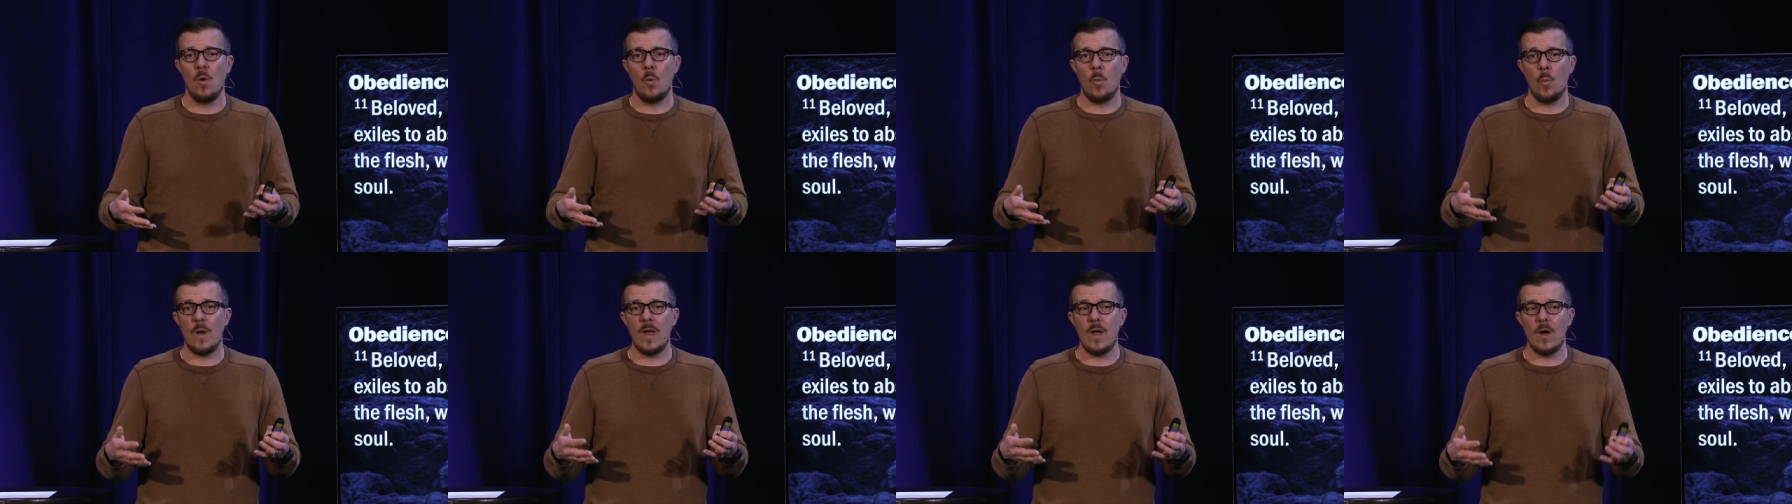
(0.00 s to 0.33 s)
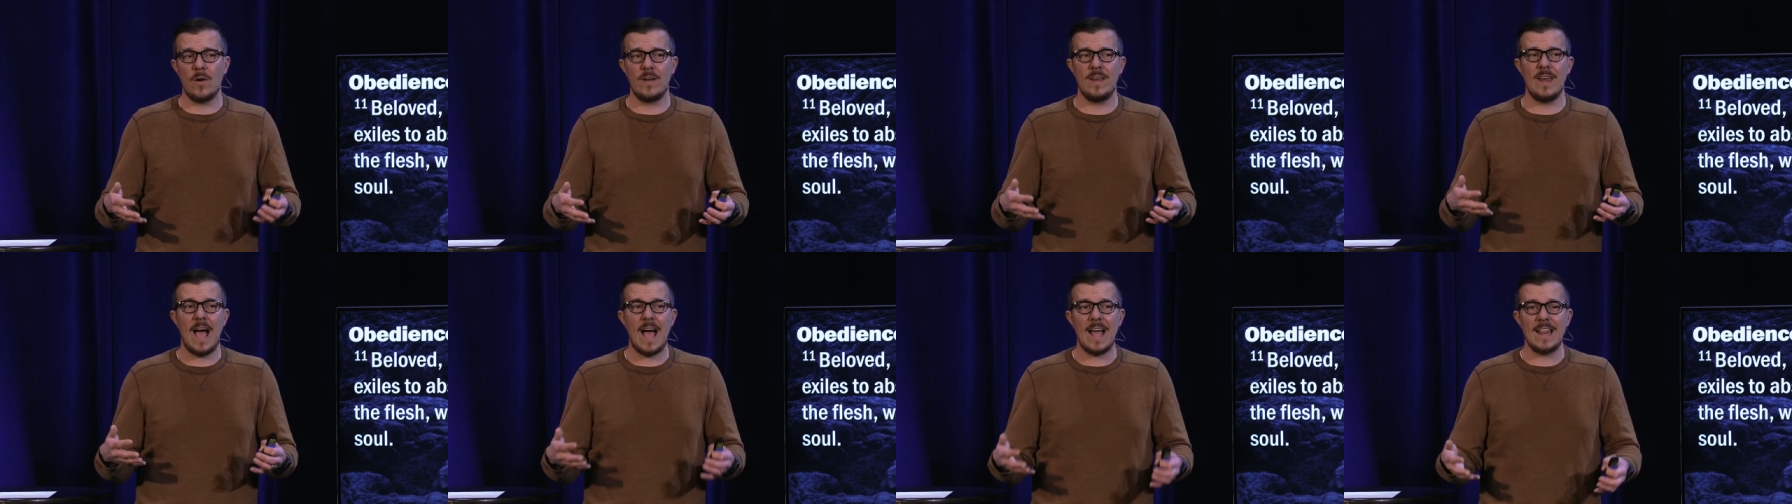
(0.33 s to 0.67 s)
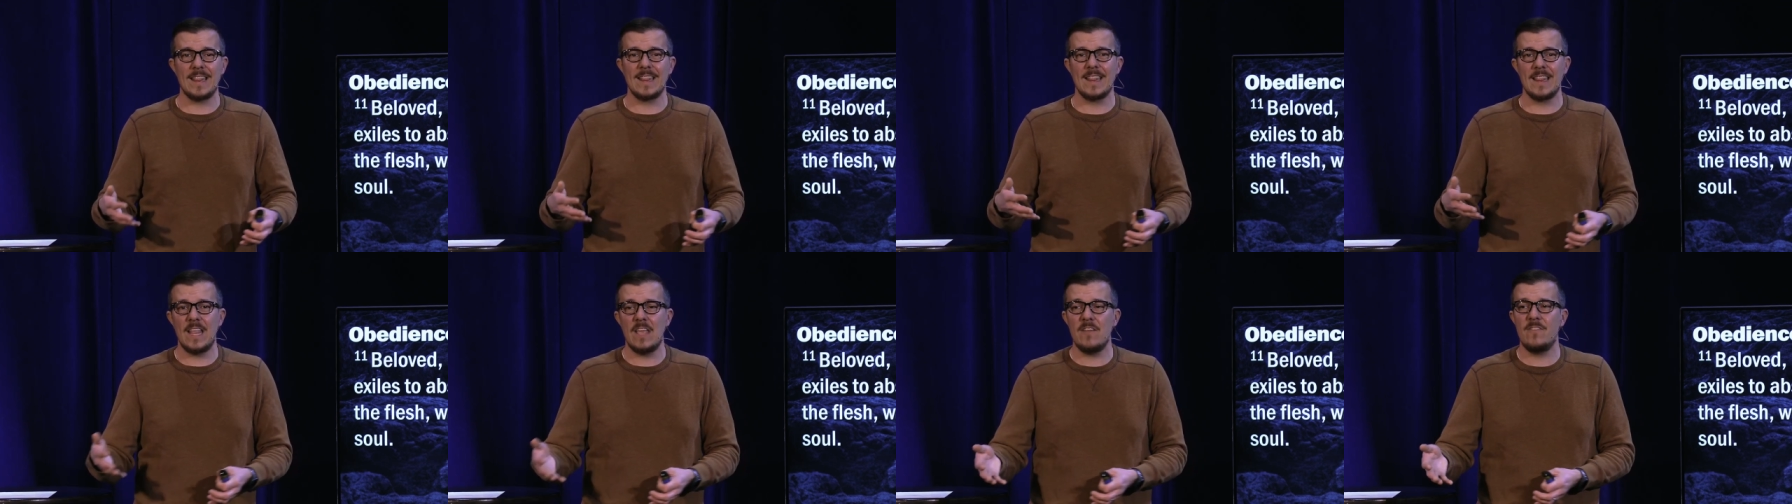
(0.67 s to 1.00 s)
We are not
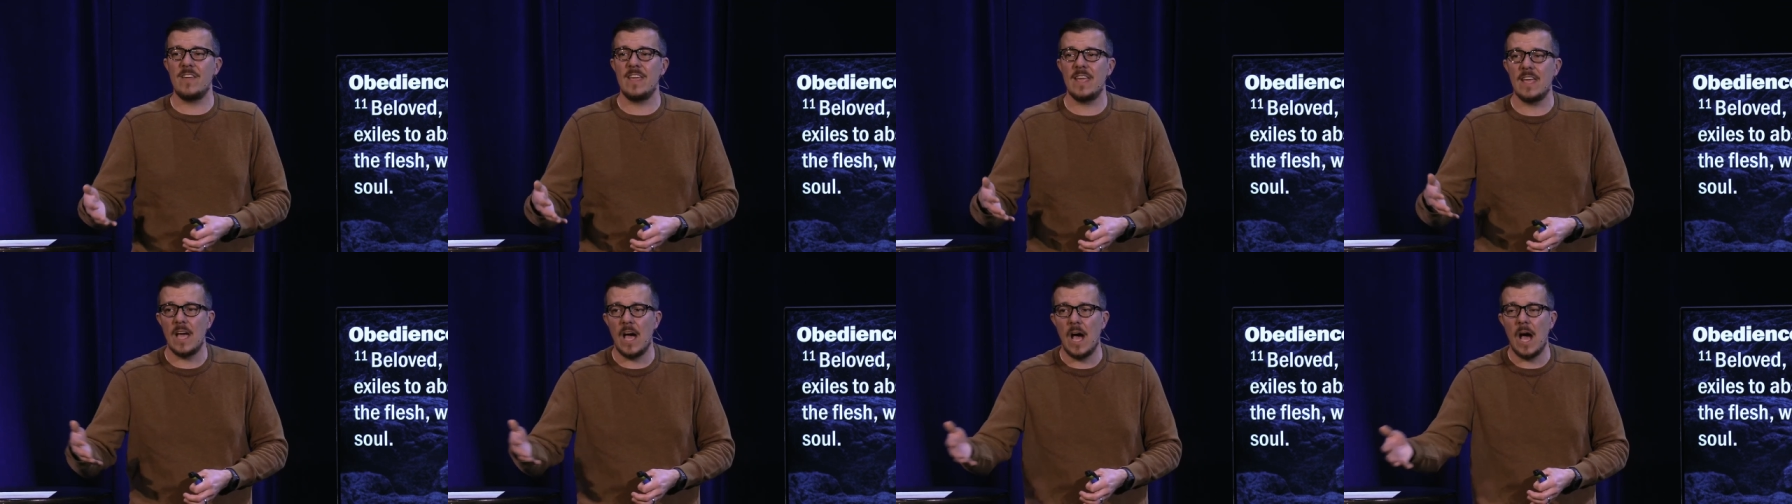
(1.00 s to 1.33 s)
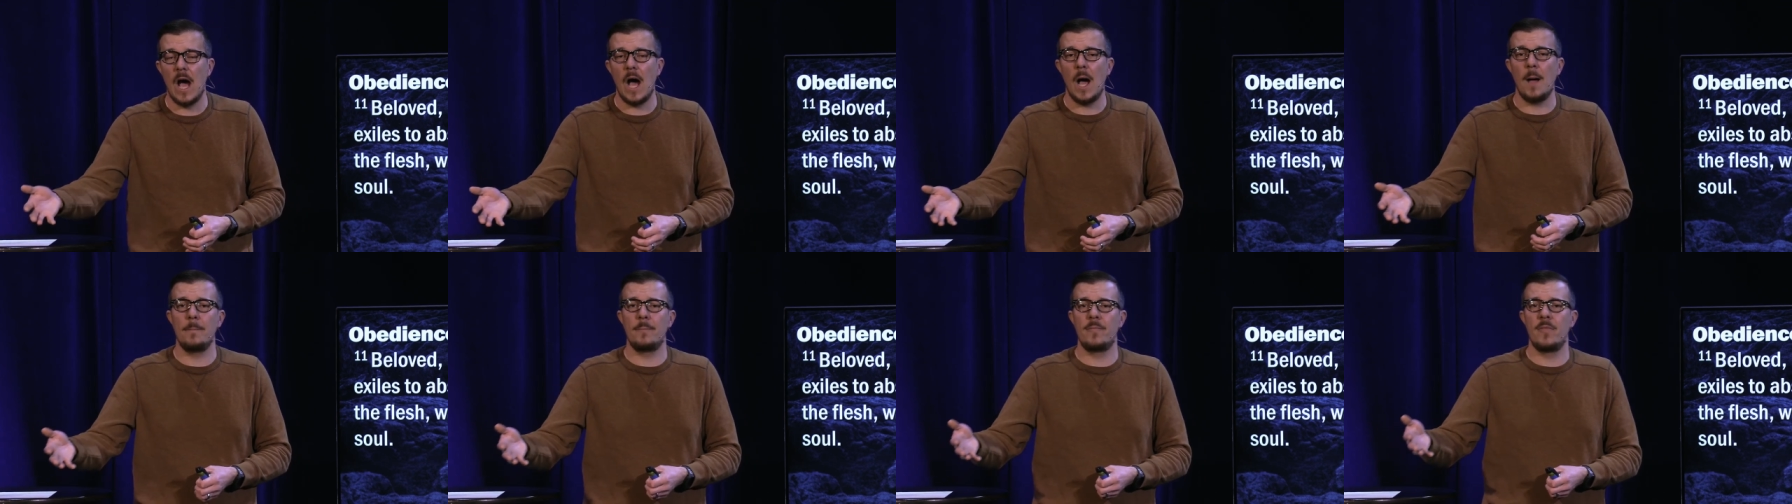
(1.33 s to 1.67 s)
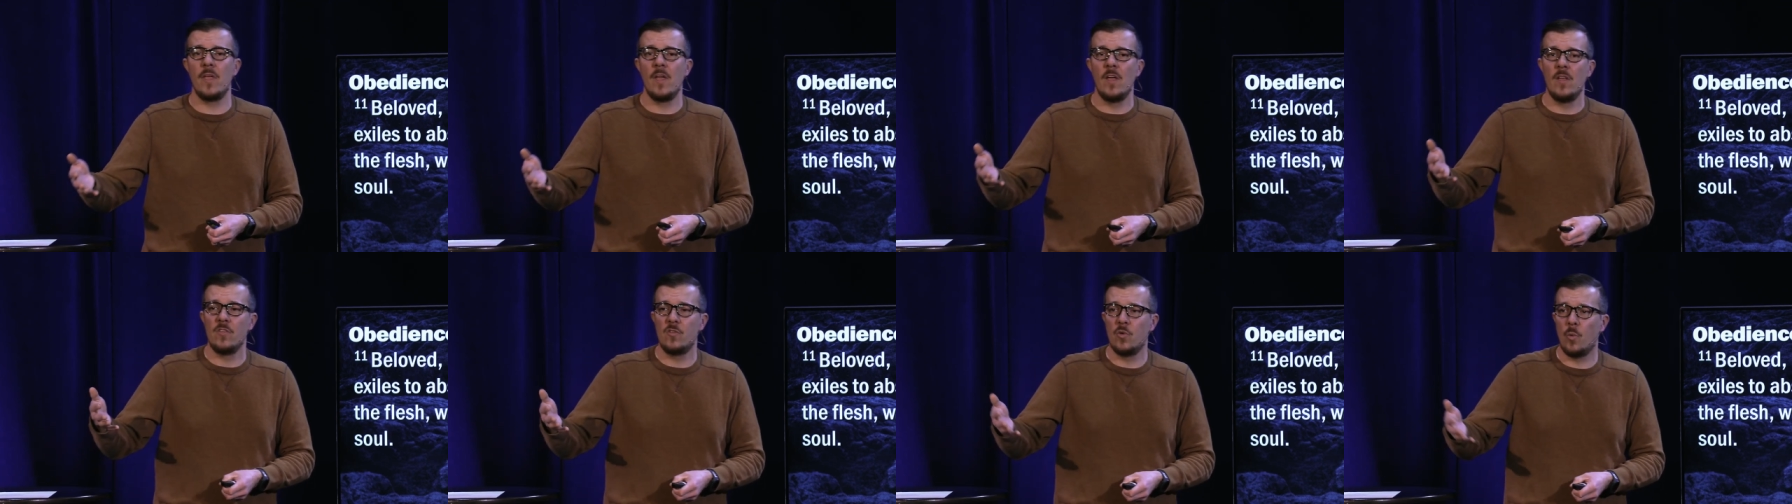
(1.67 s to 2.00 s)
living up
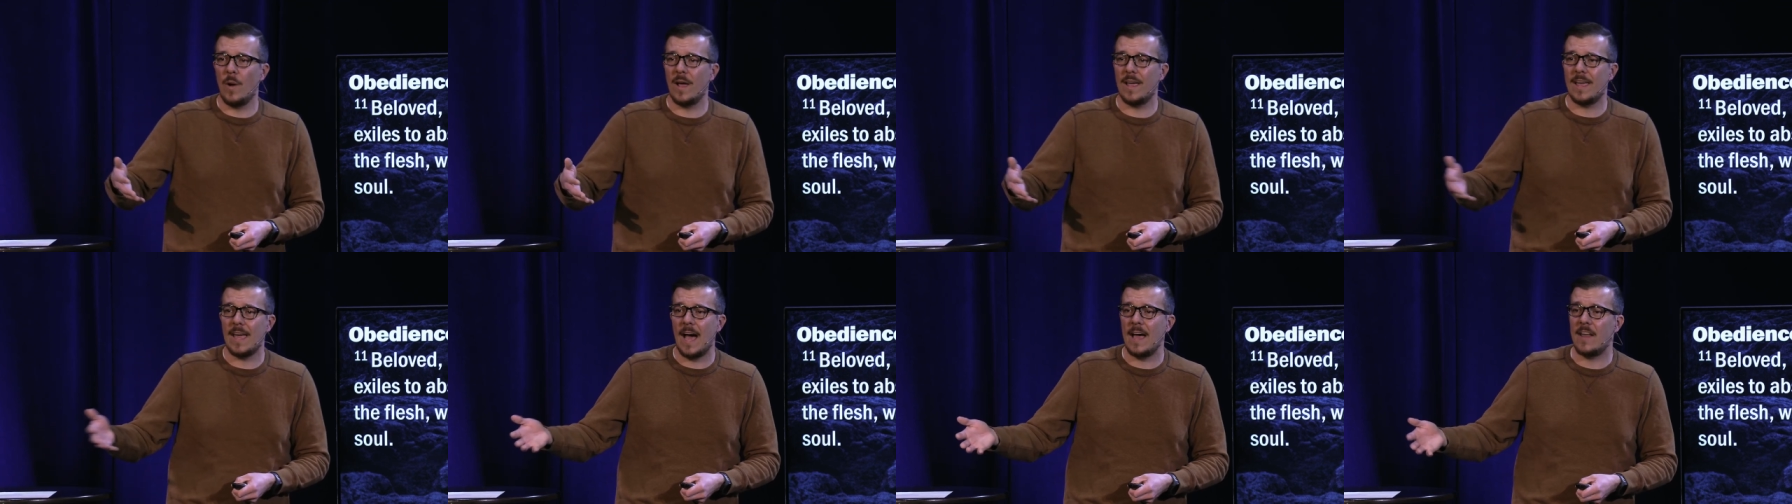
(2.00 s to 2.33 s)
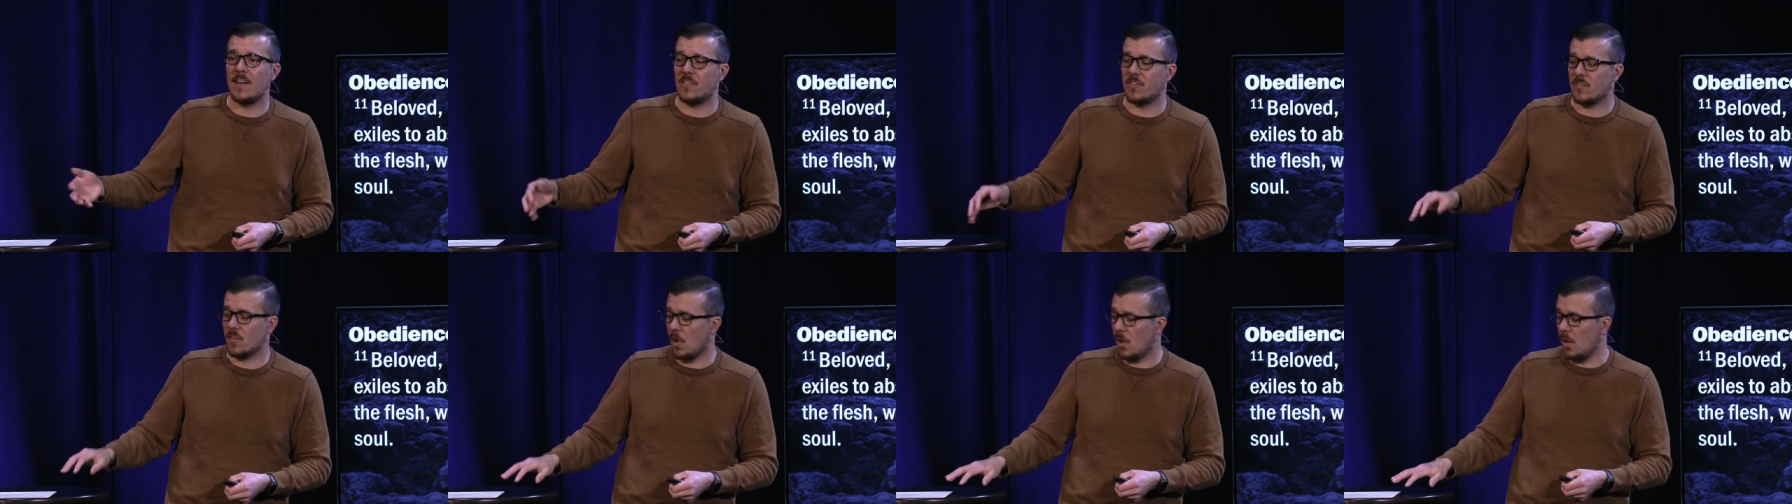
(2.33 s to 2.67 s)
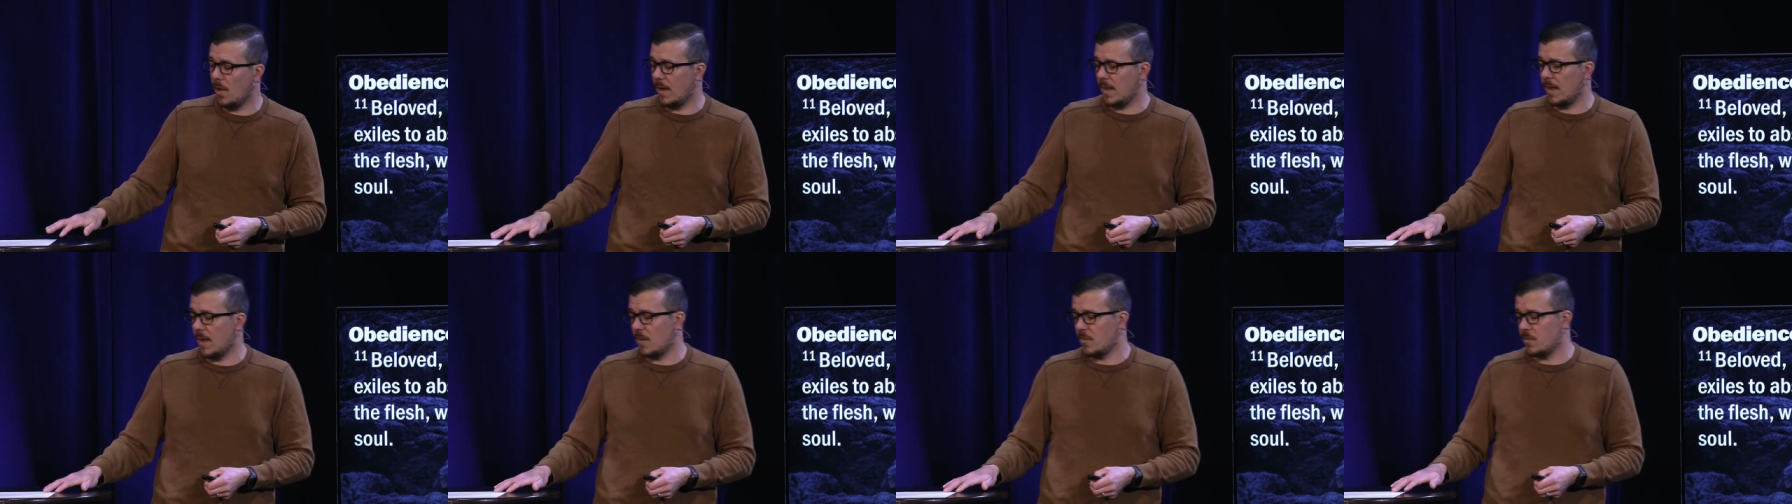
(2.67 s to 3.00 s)
to what God is
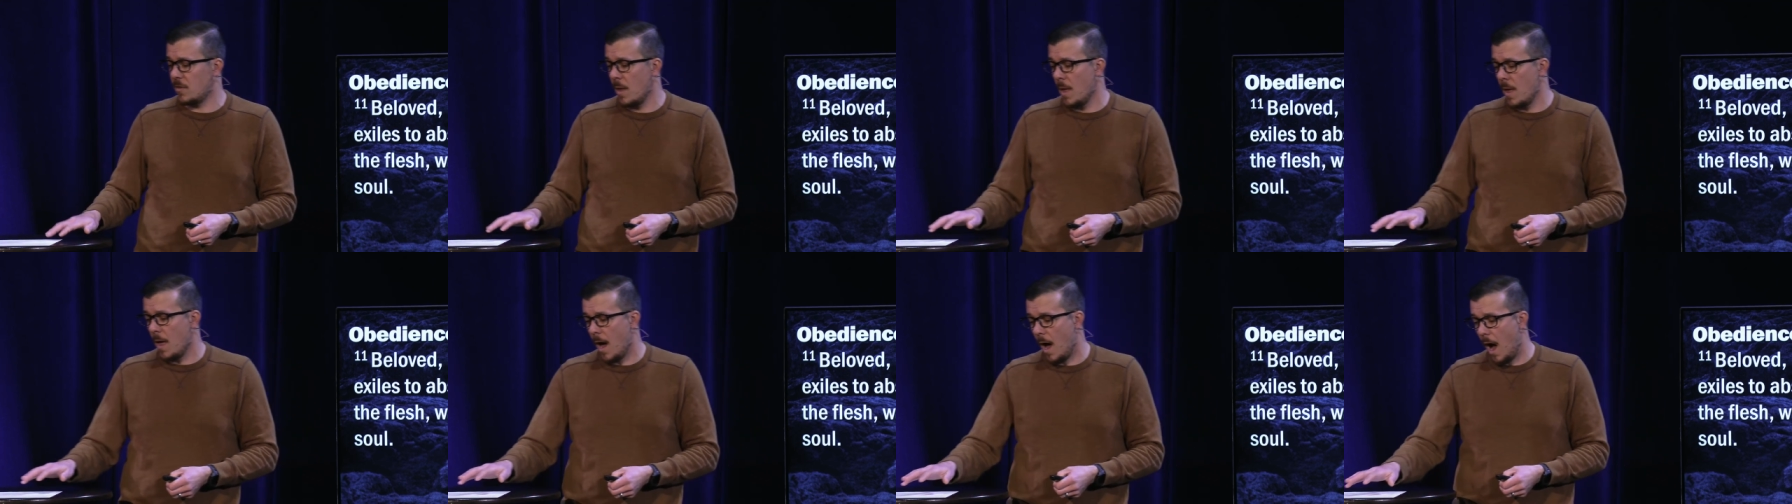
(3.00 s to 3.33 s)
calling us